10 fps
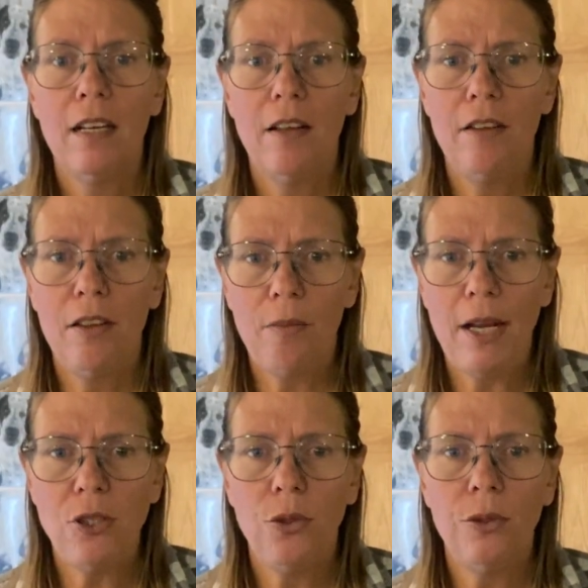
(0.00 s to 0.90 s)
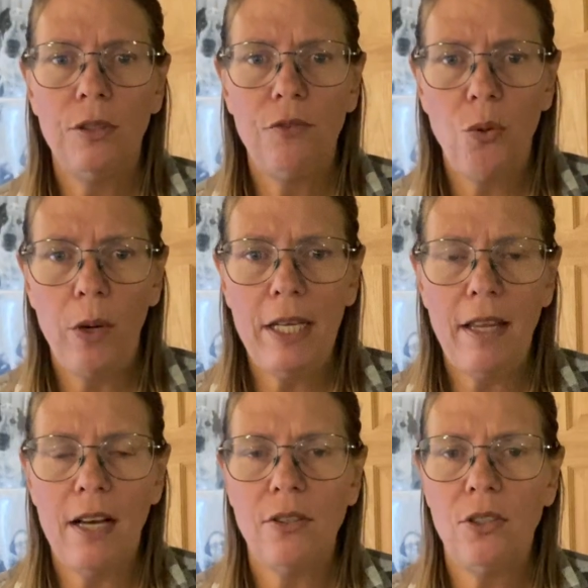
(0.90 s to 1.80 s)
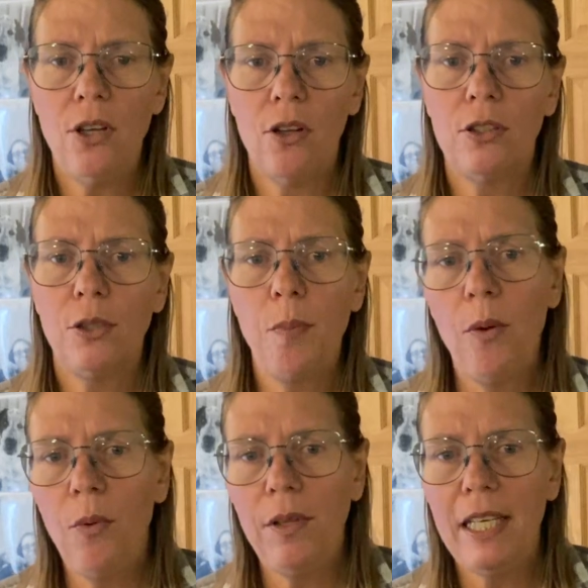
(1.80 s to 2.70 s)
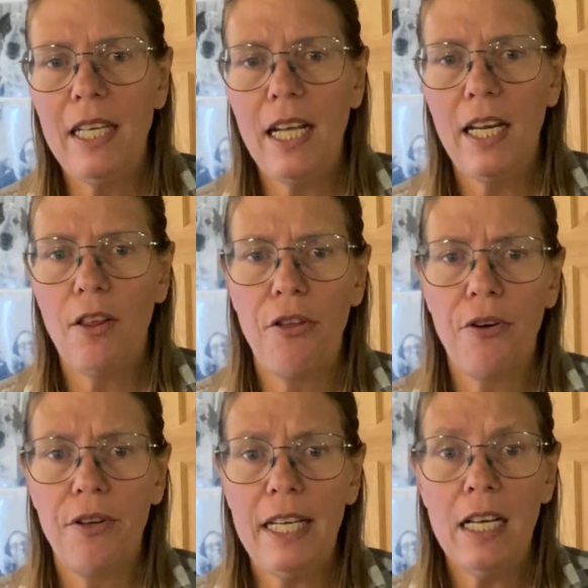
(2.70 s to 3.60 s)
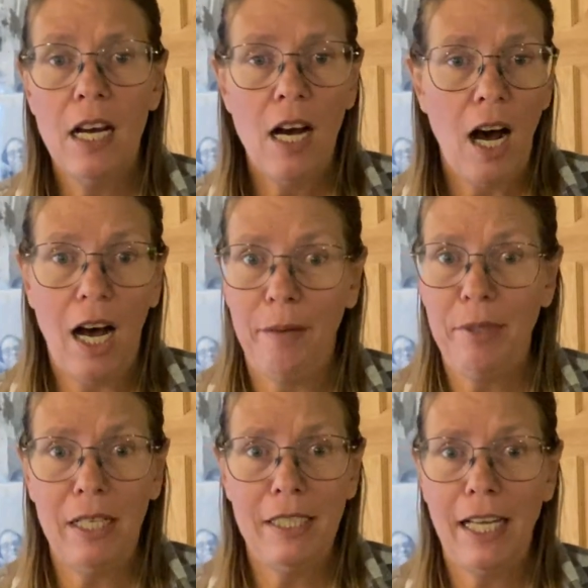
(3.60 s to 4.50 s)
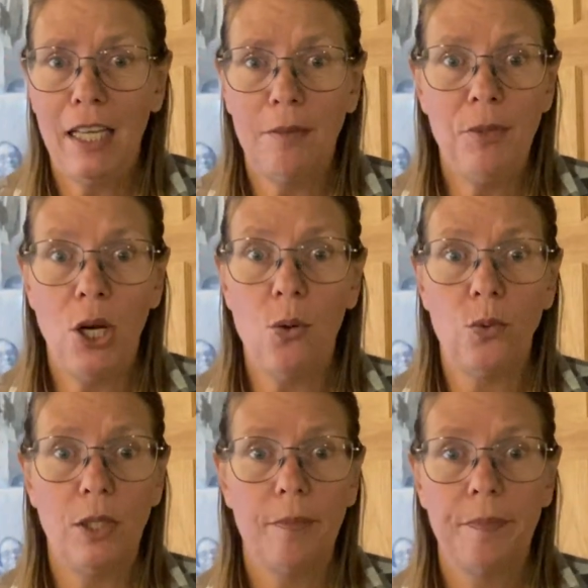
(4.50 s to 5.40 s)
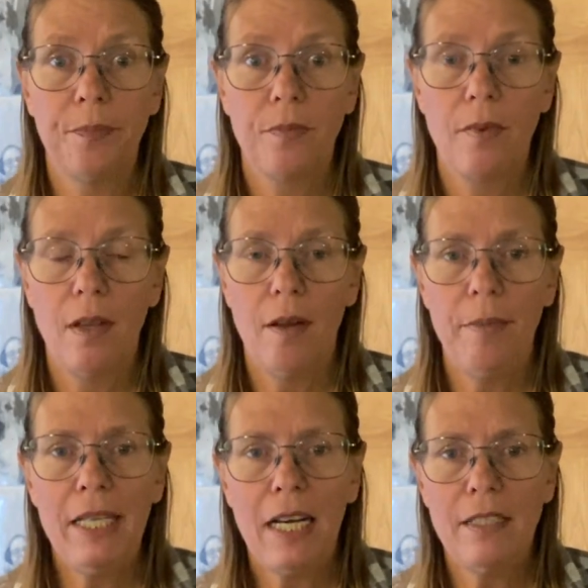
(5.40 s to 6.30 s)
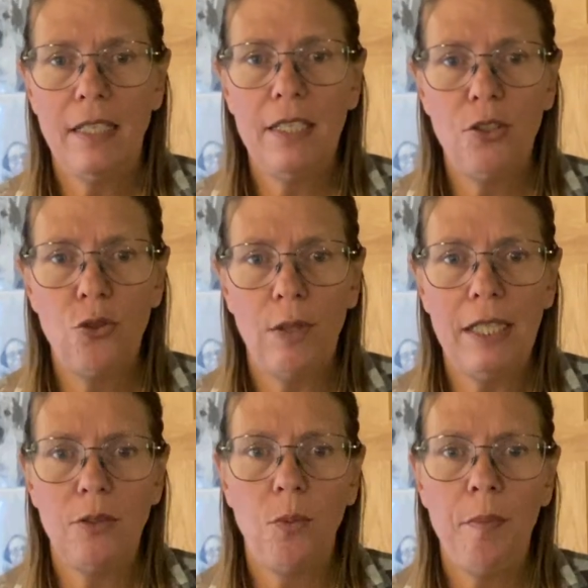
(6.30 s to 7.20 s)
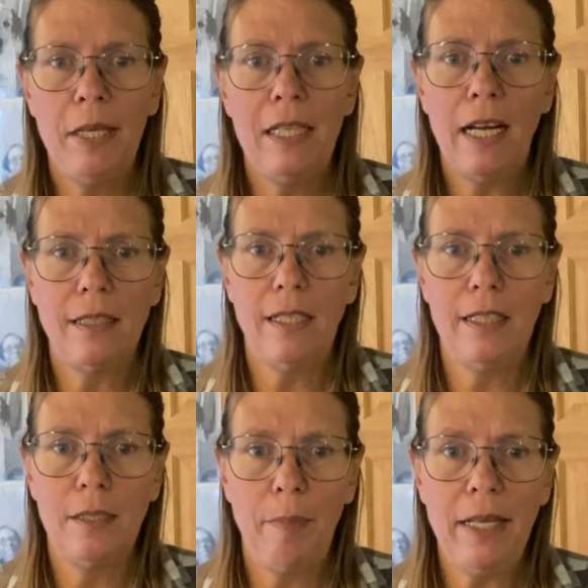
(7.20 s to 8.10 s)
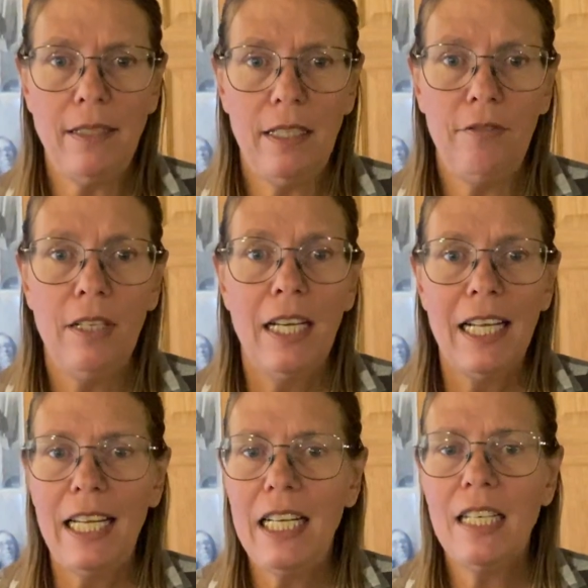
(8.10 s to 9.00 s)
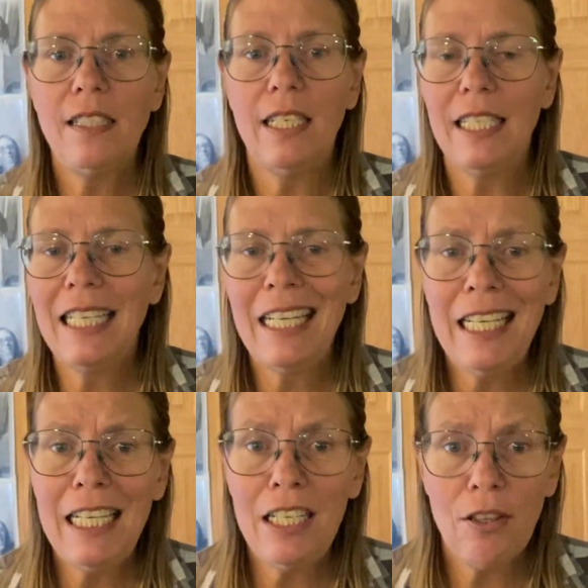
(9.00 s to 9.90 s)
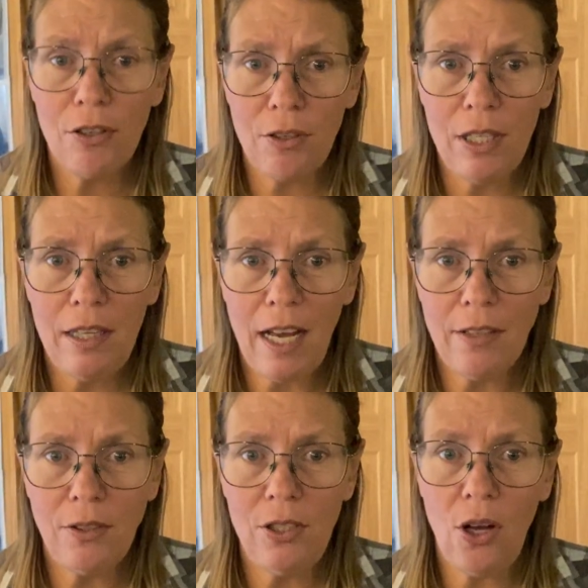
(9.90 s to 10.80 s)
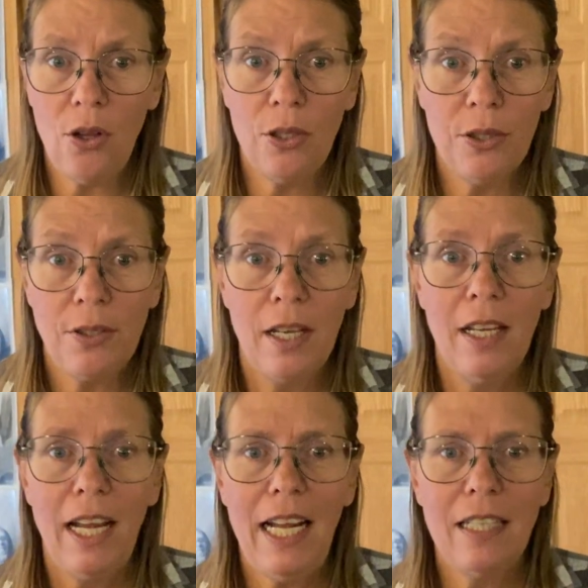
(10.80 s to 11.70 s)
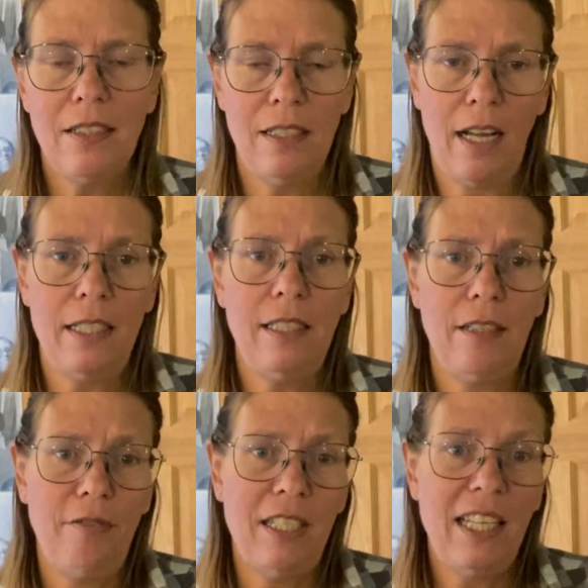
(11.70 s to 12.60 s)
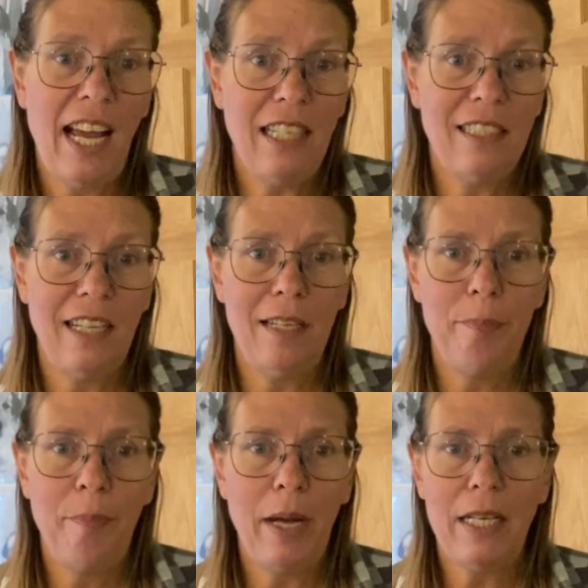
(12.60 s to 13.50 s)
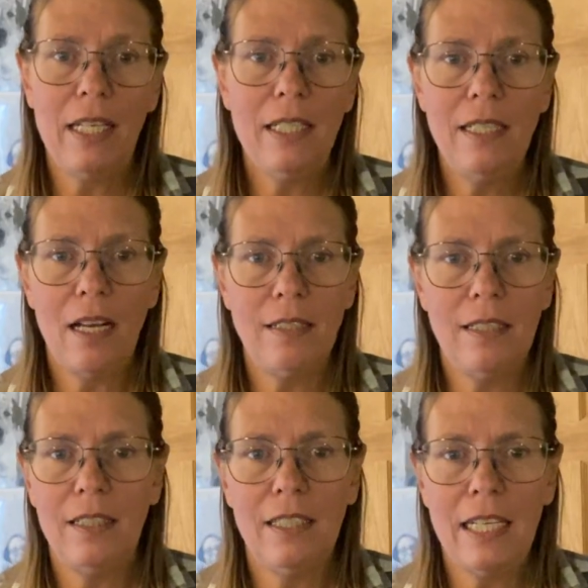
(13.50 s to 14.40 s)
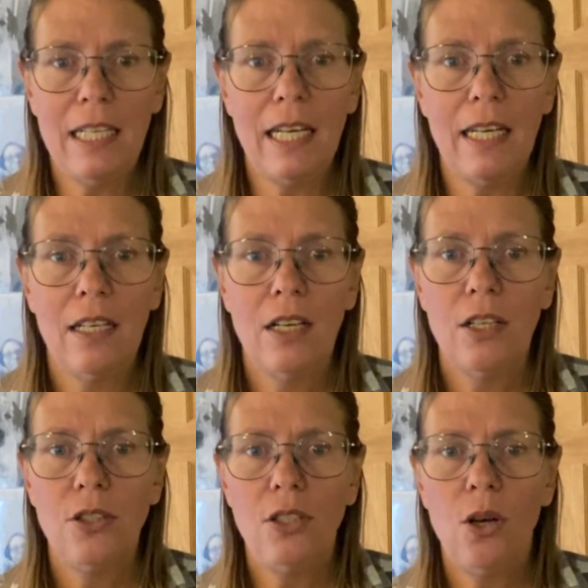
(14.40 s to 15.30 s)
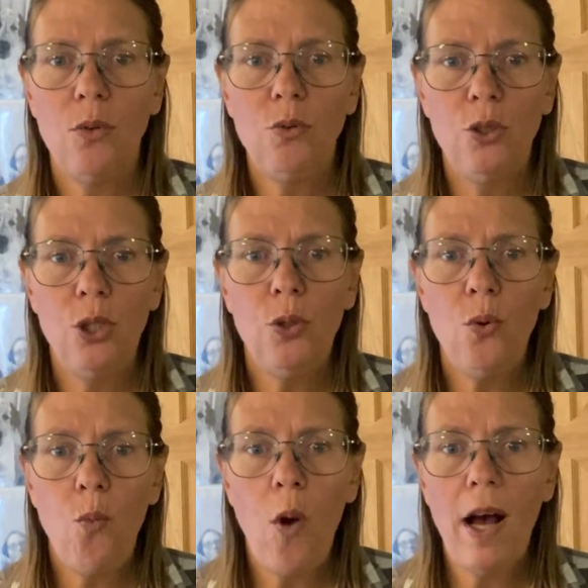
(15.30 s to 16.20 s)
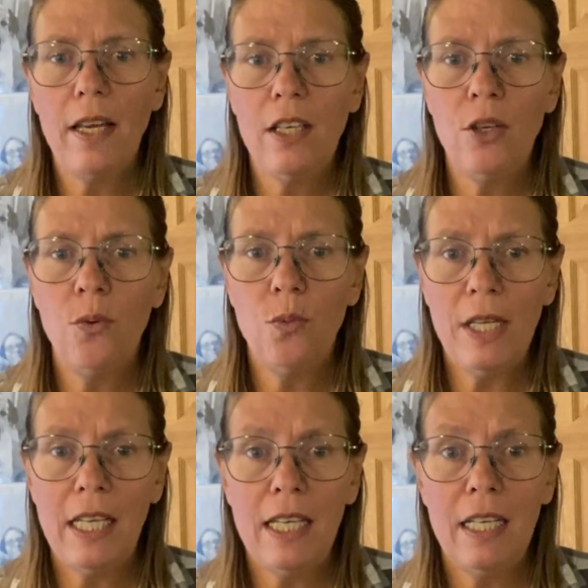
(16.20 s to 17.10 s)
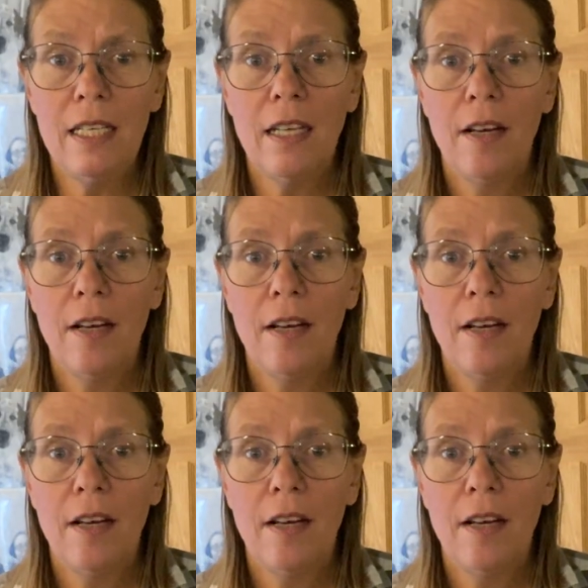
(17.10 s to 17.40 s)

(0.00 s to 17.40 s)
the threshold of $20,000. But will he hit 30? I'm going to tell him don't, because his drinks will be less expensive. He doesn't need $30,000. It's nice if he gets it, but he doesn't need it. So do what you need,